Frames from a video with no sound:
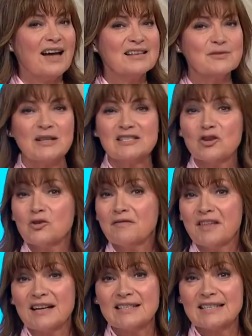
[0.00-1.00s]
as well as all
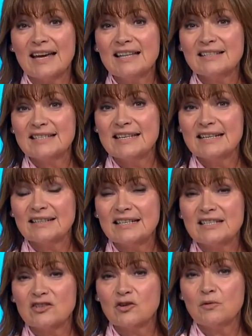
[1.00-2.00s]
of that. Tyler's here
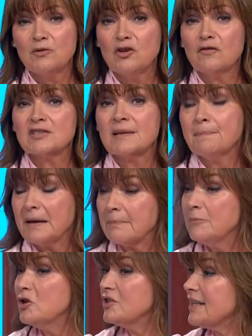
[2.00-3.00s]
later on. You've got some
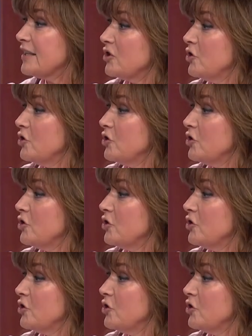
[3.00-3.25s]
big music